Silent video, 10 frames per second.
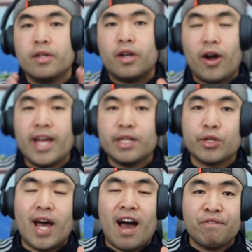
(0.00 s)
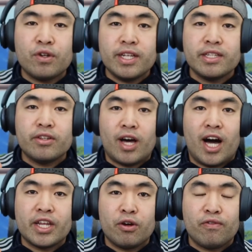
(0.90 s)
Alright, so after listening to the
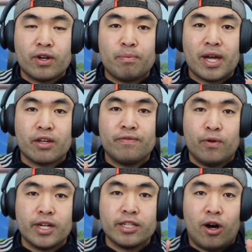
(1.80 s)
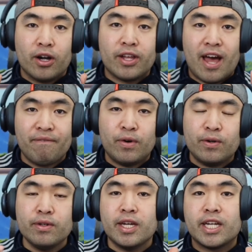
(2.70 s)
audio for the microphone that's on the
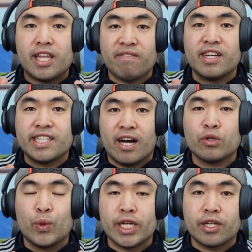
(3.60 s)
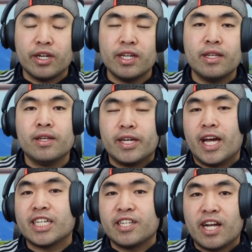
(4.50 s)
headphone, it definitely sounds really good. It
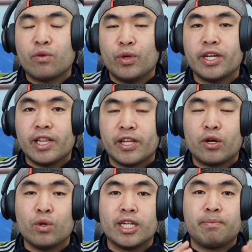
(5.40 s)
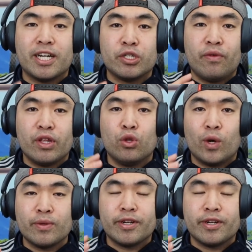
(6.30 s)
actually sounds really clear, especially with the noise